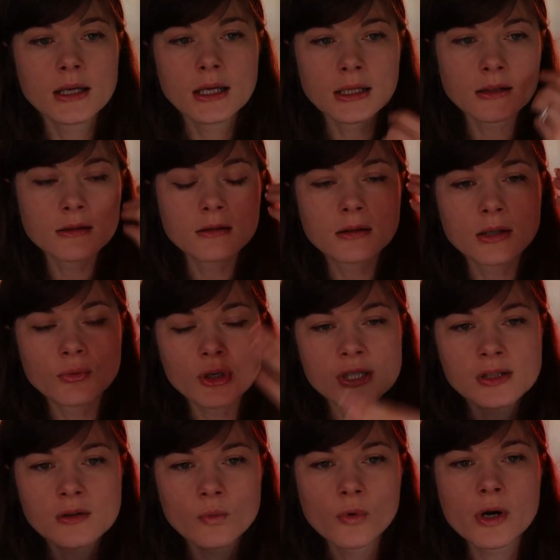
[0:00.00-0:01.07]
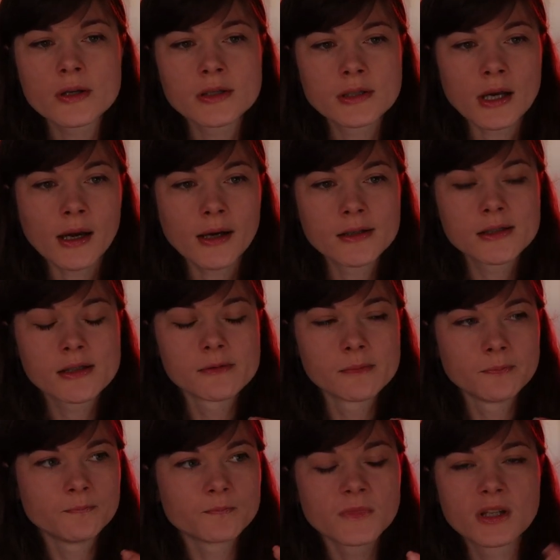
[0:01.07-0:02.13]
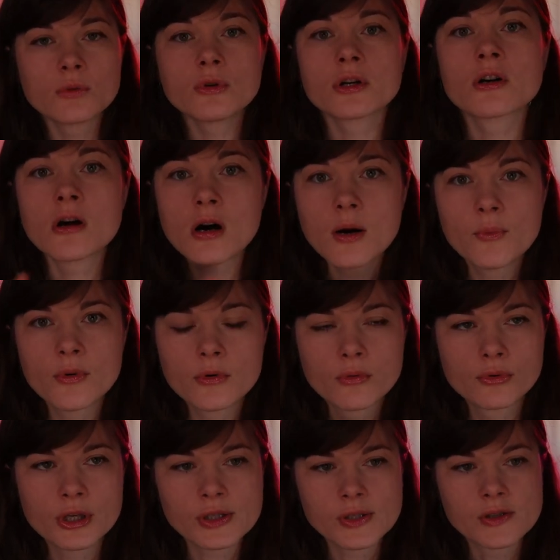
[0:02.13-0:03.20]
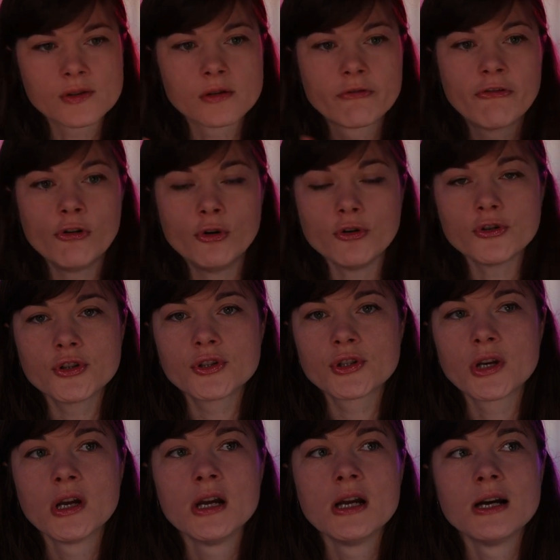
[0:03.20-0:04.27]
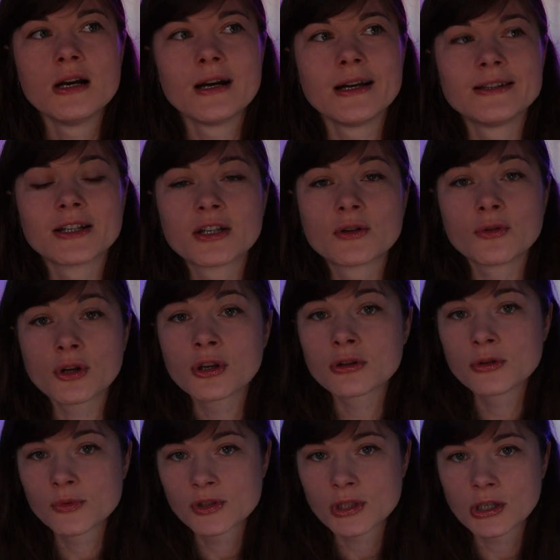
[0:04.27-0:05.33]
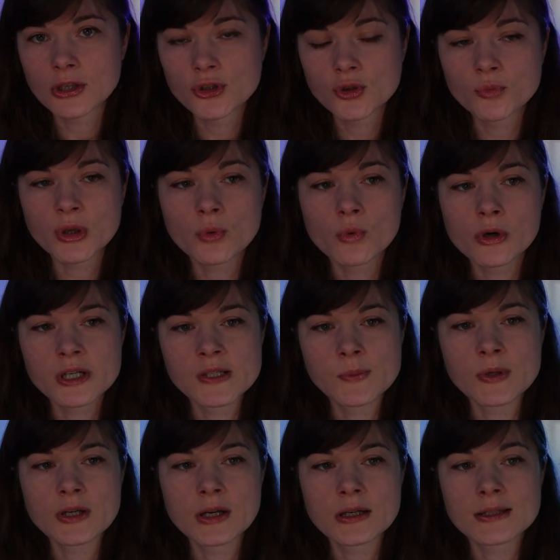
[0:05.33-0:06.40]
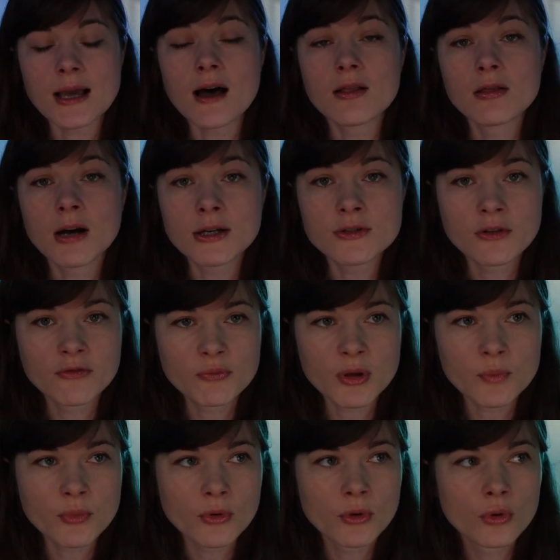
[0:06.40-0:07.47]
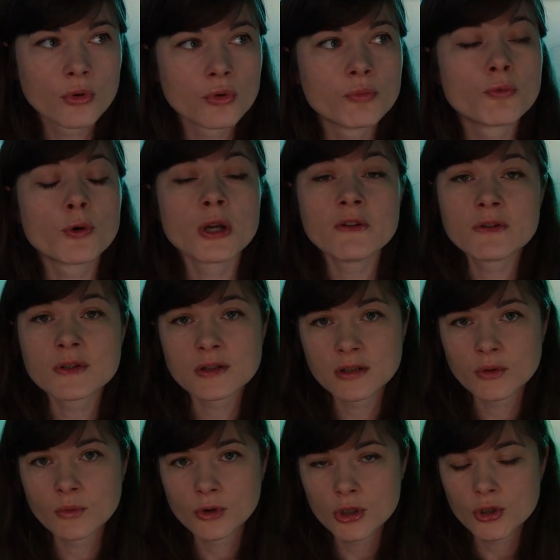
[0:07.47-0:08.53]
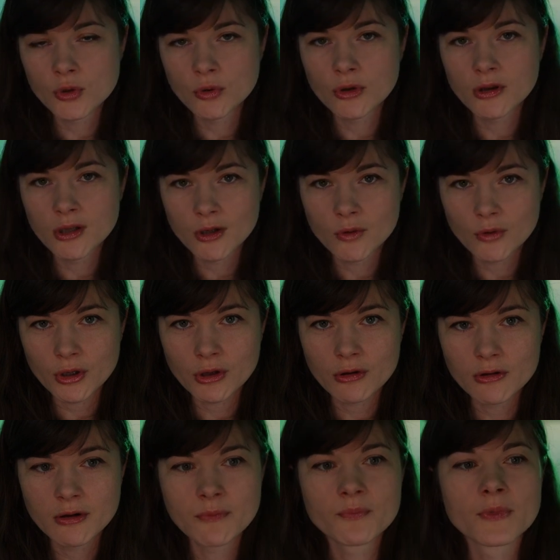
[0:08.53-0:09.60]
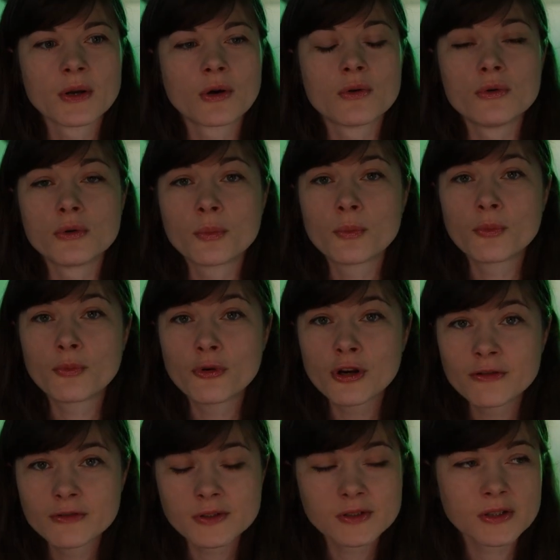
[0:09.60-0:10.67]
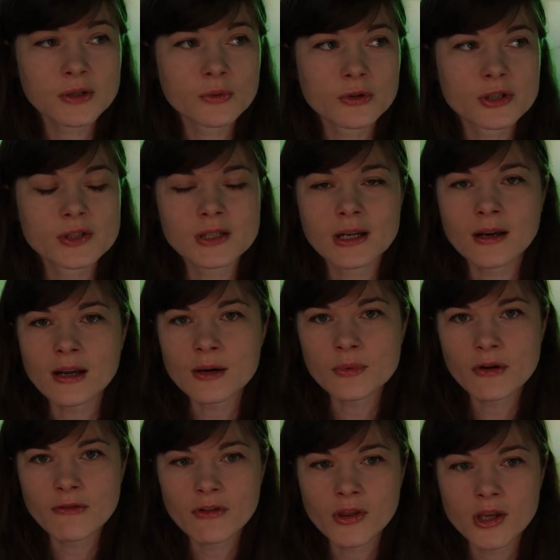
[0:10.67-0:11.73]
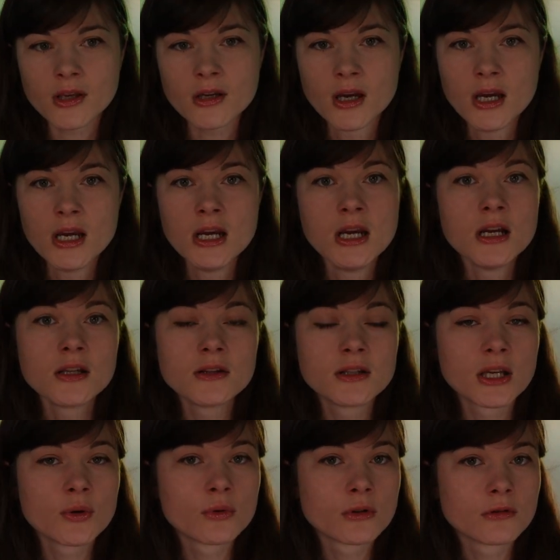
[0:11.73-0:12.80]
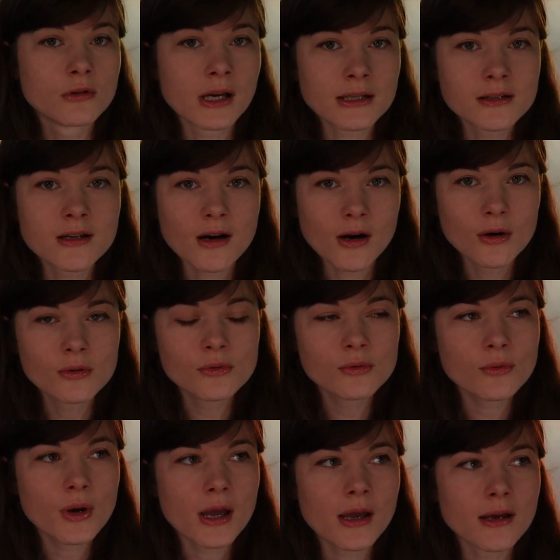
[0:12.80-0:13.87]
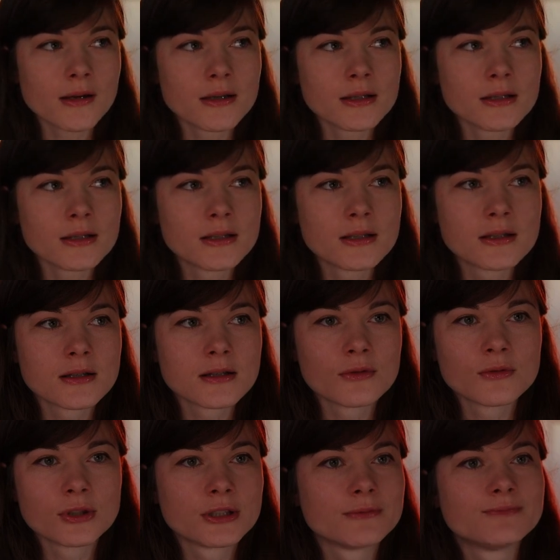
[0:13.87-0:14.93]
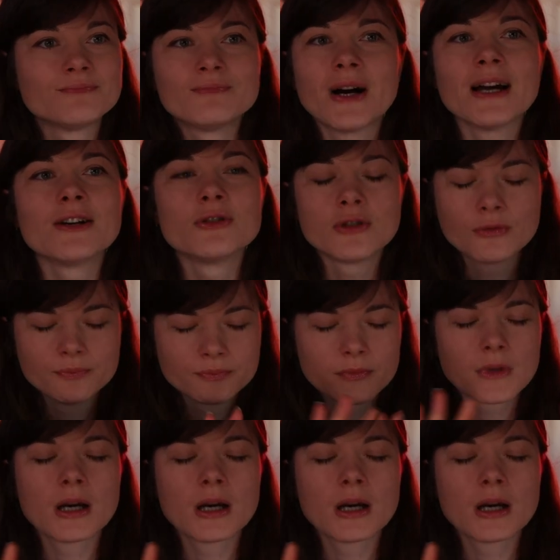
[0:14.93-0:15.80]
And the reason was that there were a couple reasons. First, the curriculum started to be worse because a lot of people who previously were doing the curriculum, who previously were setting up everything, they were let go and were, I don't know,